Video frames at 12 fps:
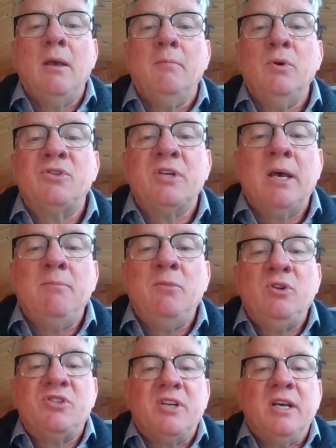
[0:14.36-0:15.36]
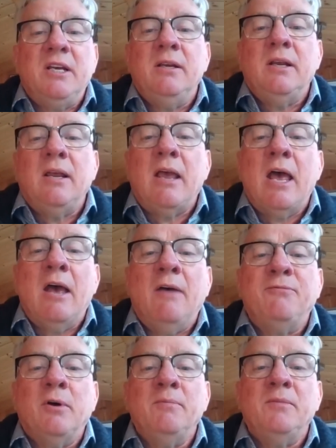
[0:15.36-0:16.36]
Moussa Moise uh,
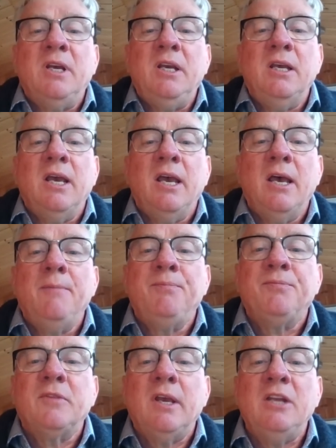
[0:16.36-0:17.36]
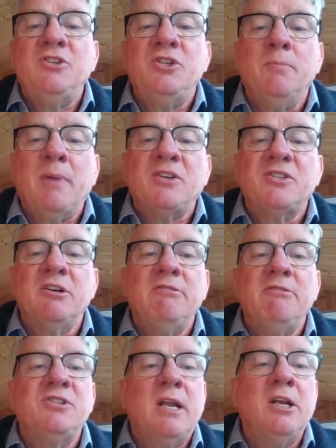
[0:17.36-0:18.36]
from the um, Institute
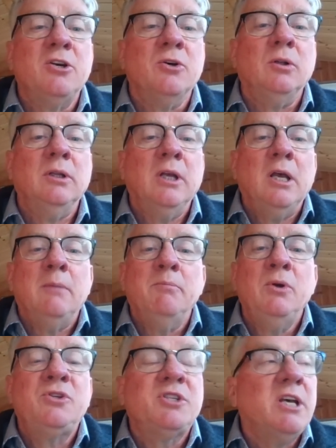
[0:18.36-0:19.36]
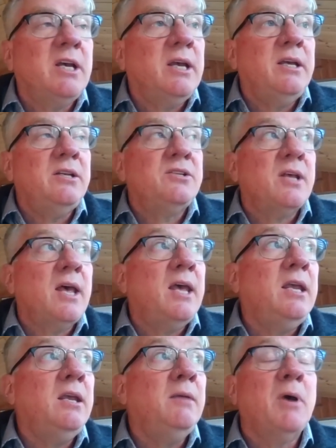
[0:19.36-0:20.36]
Pasteur in Senegal. Moussa is
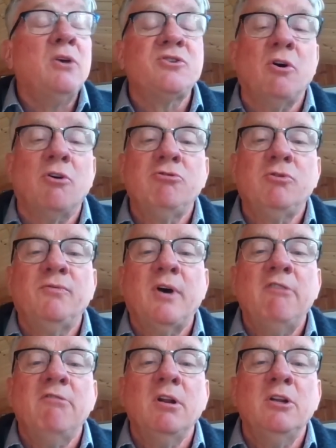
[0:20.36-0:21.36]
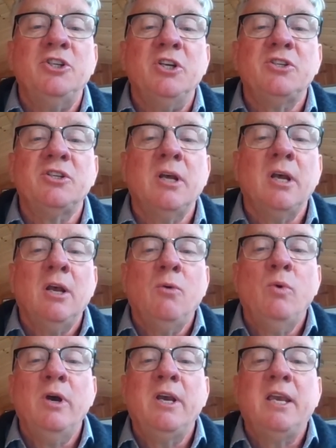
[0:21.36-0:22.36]
a postdoctoral virologist
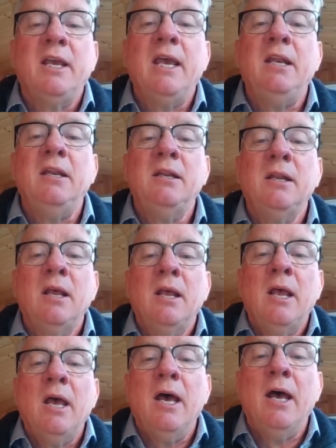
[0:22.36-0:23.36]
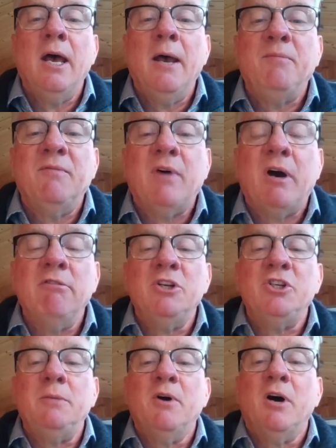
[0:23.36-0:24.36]
working in um, the
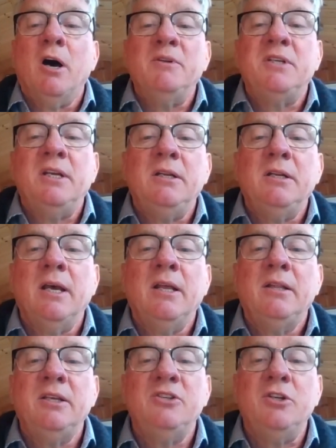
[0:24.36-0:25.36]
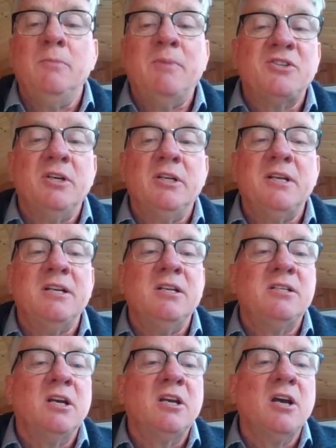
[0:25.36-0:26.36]
virology department in uh, the Institute Pasteur de
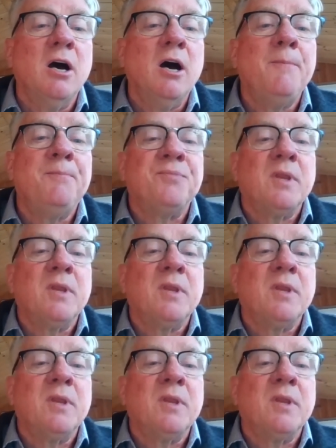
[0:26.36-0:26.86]
Dakar